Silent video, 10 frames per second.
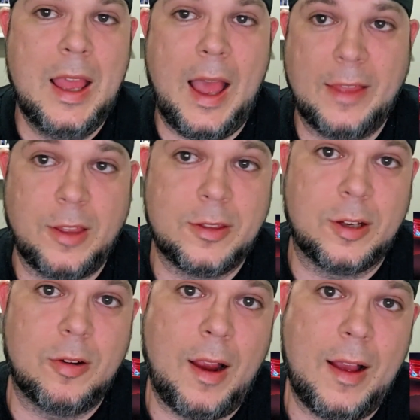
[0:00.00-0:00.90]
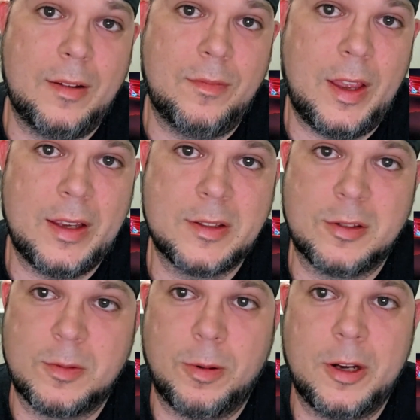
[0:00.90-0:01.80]
I thought the crowd in Vegas
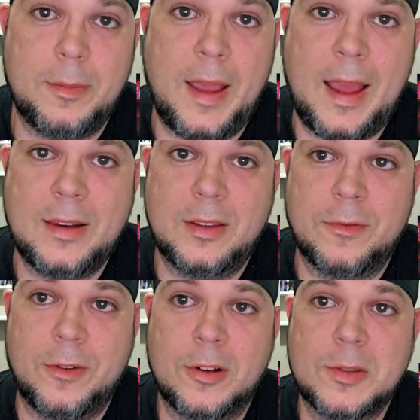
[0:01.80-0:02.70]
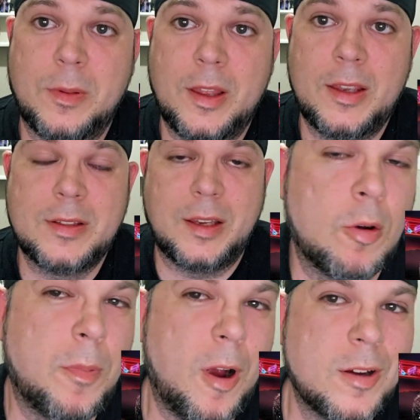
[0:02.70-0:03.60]
was pretty bad in the first place. There were
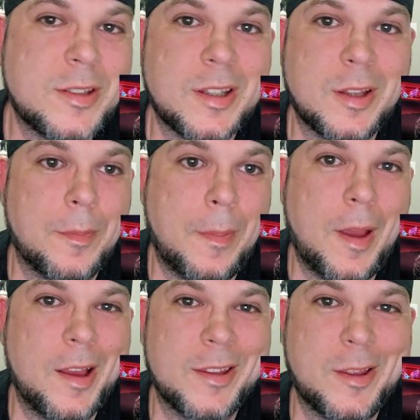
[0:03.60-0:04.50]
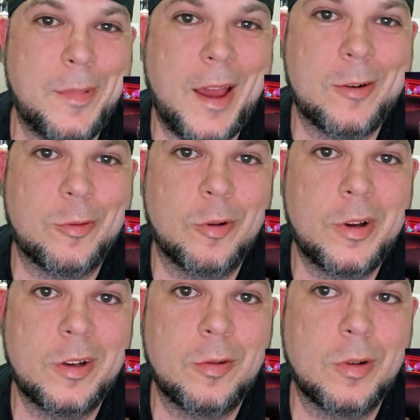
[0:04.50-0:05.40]
parts of the Battle
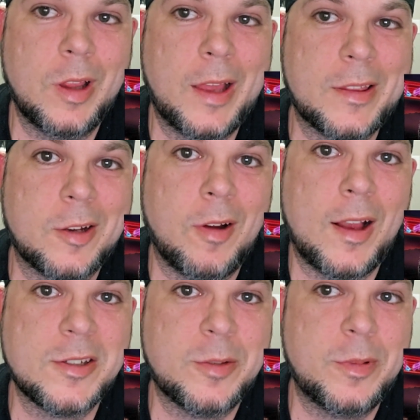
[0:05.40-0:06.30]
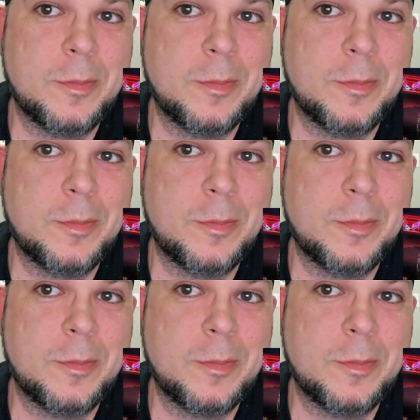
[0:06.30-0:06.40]
Royal where like the crowd should be